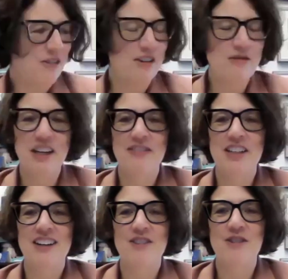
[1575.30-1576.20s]
think we have any
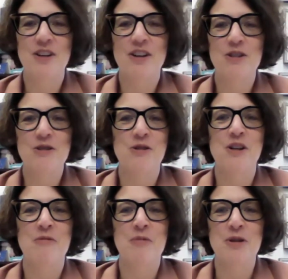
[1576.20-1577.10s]
other letters or
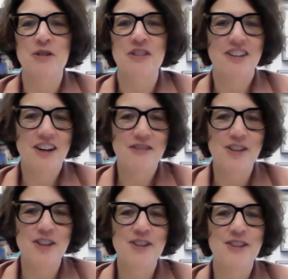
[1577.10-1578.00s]
numbers to
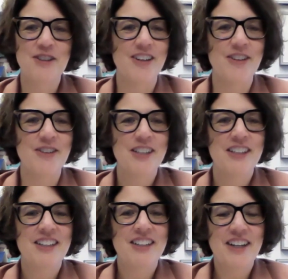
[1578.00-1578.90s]
cover. So
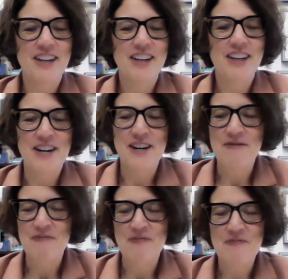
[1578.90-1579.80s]

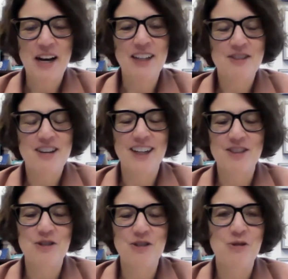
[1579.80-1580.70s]
but I
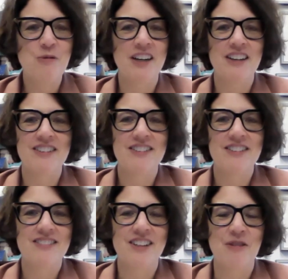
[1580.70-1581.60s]
do want
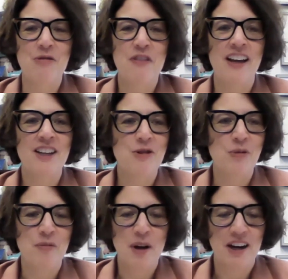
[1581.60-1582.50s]
to thank you,
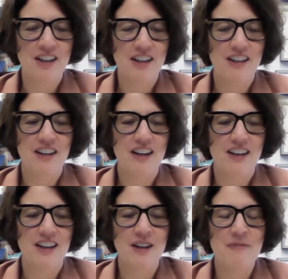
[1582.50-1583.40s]
Rebecca.
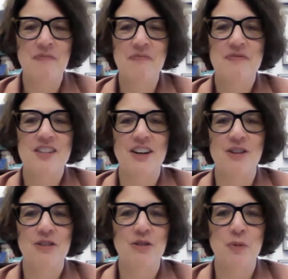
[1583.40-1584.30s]
This
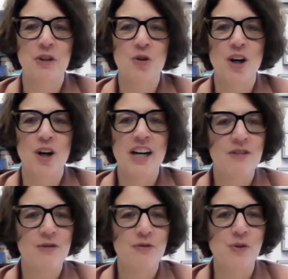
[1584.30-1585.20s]
has been great
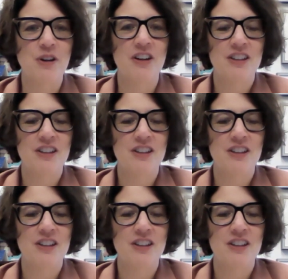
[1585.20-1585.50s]
for